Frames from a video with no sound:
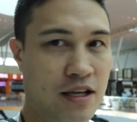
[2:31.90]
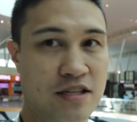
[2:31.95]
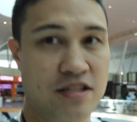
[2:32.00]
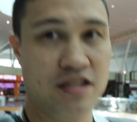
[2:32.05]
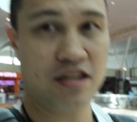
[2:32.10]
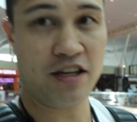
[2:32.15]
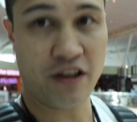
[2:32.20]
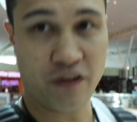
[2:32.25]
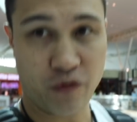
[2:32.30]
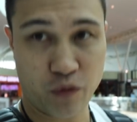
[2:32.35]
let's
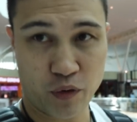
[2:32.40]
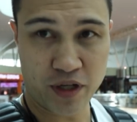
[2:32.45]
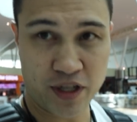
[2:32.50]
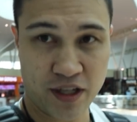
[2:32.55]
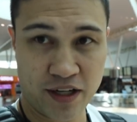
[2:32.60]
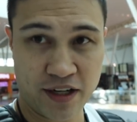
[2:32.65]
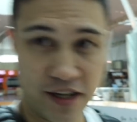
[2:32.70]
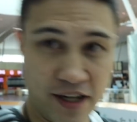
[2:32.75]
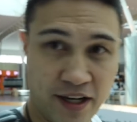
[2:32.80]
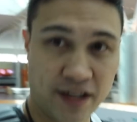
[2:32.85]
see if we
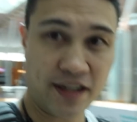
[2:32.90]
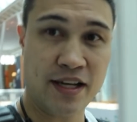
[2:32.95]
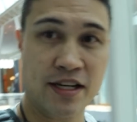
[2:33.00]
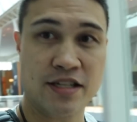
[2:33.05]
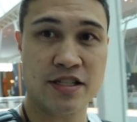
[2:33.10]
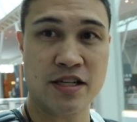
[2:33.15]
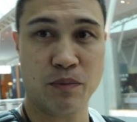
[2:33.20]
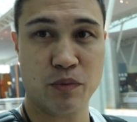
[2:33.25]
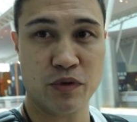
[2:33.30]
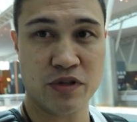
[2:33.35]
can uh,
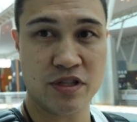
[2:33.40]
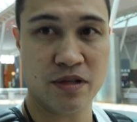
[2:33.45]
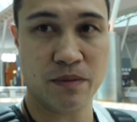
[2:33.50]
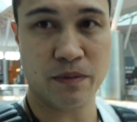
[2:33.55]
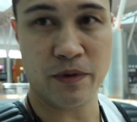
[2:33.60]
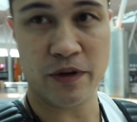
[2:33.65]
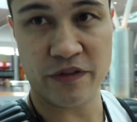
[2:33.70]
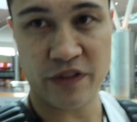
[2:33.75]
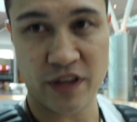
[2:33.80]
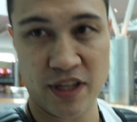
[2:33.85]
catch up with
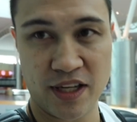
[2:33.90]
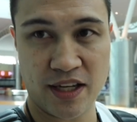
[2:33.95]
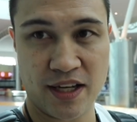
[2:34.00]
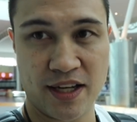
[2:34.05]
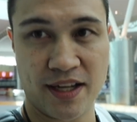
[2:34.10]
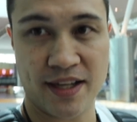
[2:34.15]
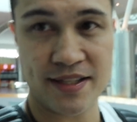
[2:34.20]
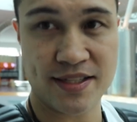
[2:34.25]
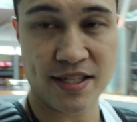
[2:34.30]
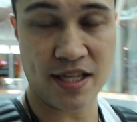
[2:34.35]
some of the
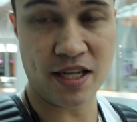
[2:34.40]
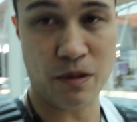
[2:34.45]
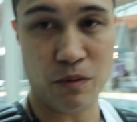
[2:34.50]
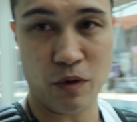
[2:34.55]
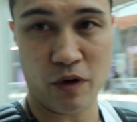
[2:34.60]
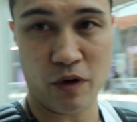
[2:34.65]
uh, team